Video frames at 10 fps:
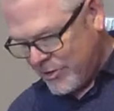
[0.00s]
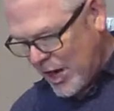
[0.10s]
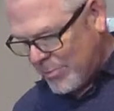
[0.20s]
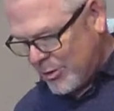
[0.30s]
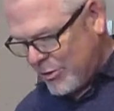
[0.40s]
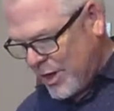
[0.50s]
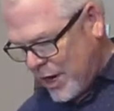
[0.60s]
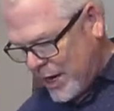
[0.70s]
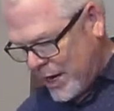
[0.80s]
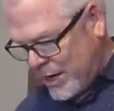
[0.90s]
chapter
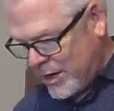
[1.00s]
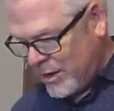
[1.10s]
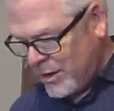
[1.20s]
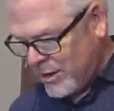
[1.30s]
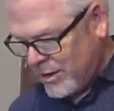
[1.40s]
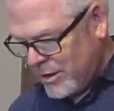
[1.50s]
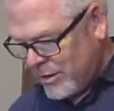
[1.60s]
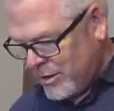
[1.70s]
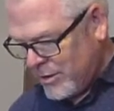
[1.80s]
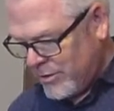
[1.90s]
9,
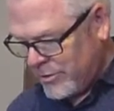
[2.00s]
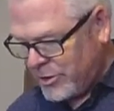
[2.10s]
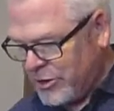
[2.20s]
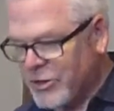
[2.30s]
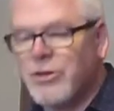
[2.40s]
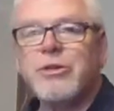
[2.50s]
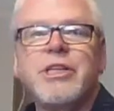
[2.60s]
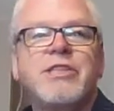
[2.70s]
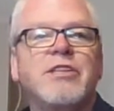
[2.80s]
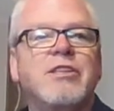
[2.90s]
verses
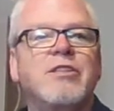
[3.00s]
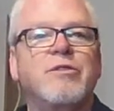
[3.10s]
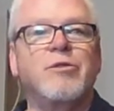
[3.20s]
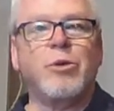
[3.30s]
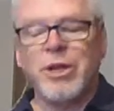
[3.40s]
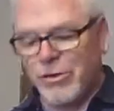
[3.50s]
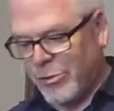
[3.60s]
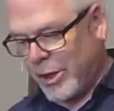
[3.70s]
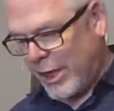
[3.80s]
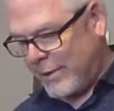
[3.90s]
36 to
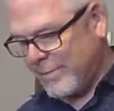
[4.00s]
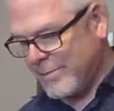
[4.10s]
43.